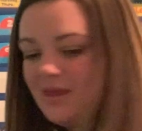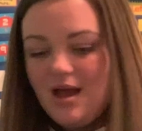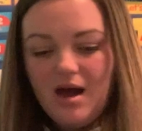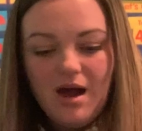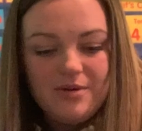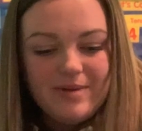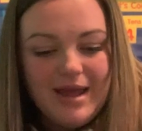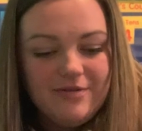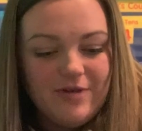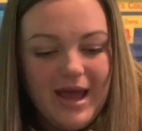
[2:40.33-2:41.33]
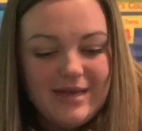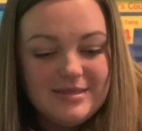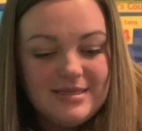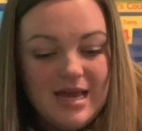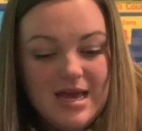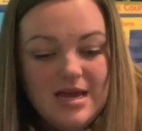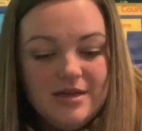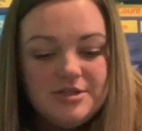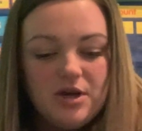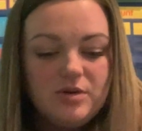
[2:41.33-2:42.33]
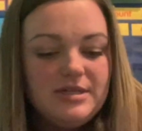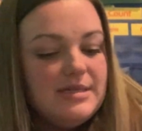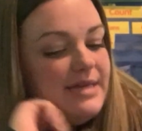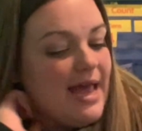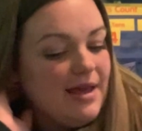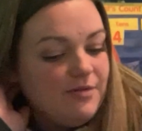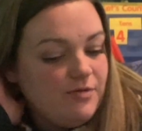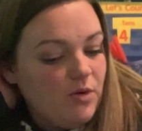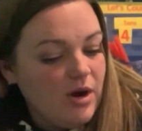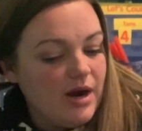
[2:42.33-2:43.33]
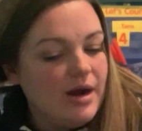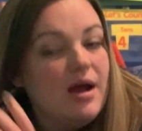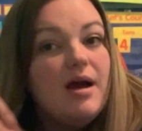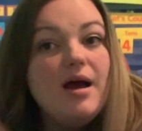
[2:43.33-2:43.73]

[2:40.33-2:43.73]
All right, friends. So today for